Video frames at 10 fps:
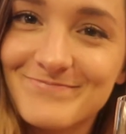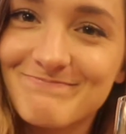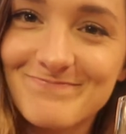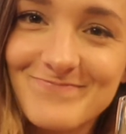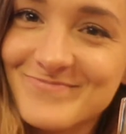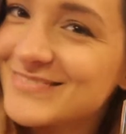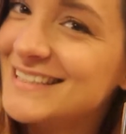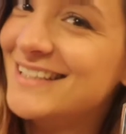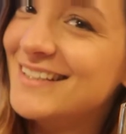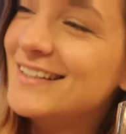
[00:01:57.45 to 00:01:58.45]
tell
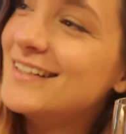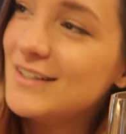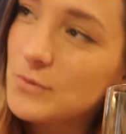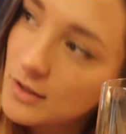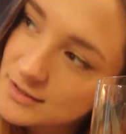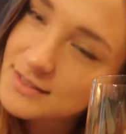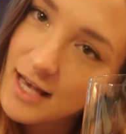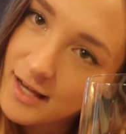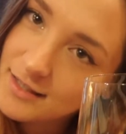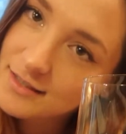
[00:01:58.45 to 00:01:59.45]
tell mom what you made. One he
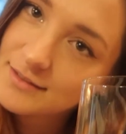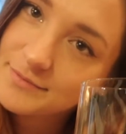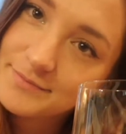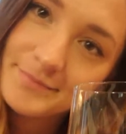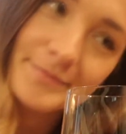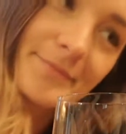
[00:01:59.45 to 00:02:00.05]
steak and he